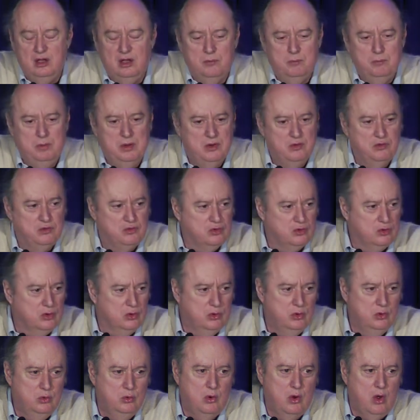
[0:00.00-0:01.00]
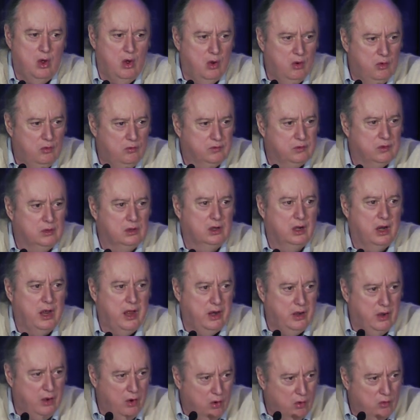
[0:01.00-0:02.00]
been true over
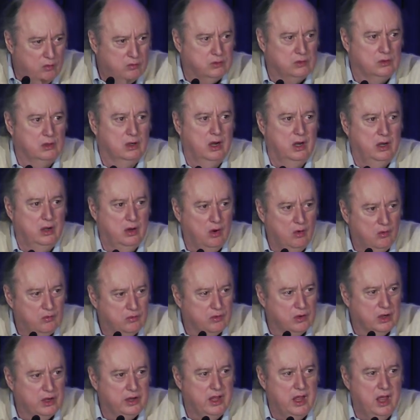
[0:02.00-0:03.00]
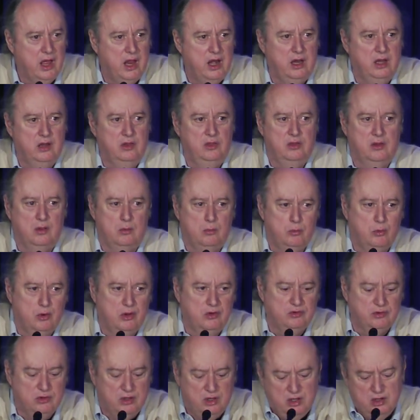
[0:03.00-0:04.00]
and over and over again in the
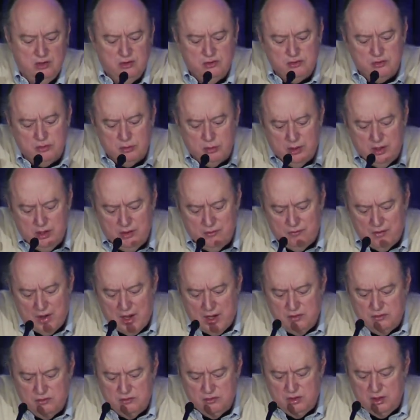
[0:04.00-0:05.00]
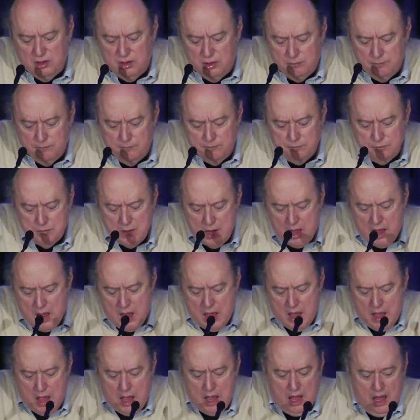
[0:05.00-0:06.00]
recent history of IT.
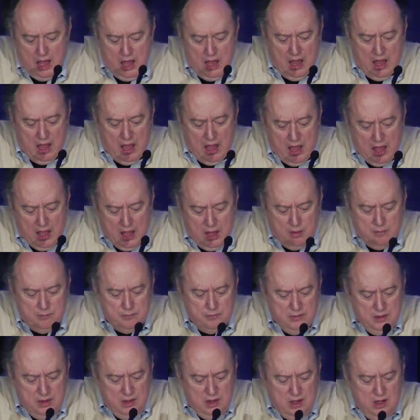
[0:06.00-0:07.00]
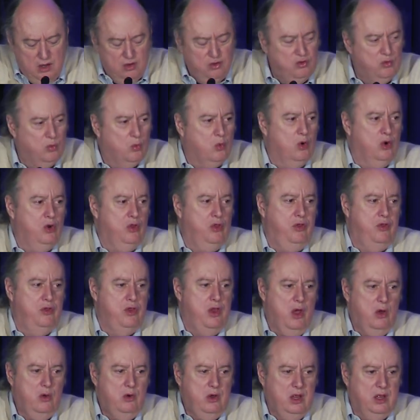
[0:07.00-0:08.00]
Um, it is worth
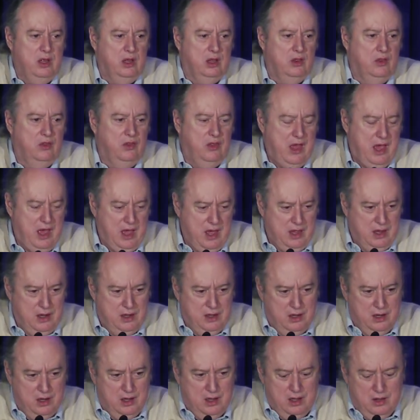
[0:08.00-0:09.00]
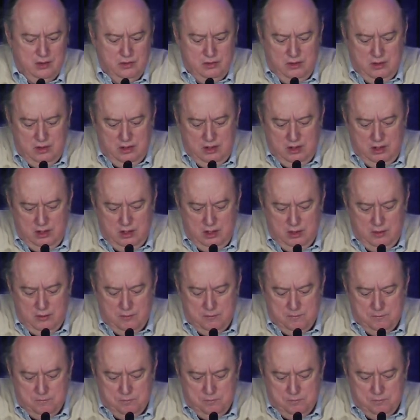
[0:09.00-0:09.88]
noting that the